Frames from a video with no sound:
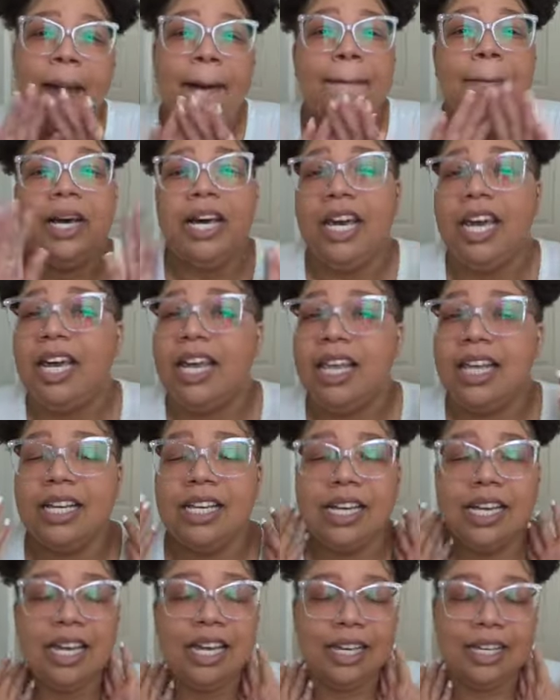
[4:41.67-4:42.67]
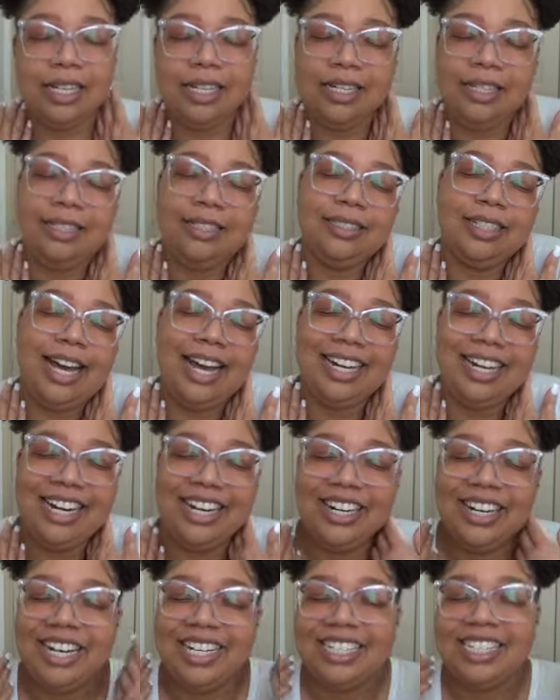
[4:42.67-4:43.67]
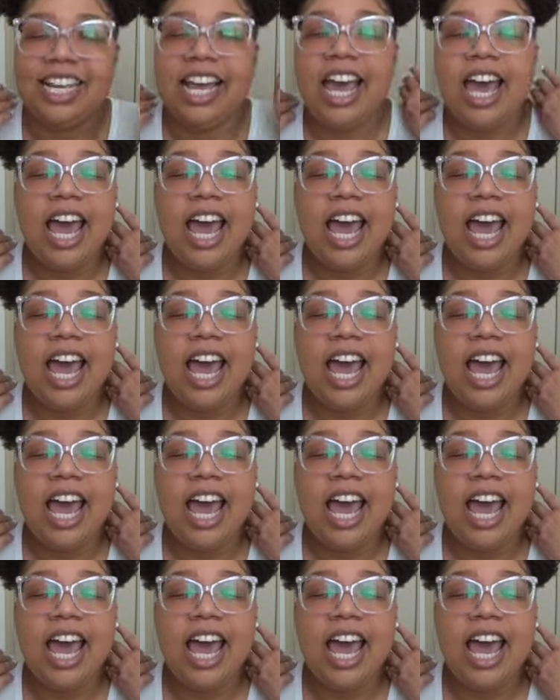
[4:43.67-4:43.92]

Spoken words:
But I digress.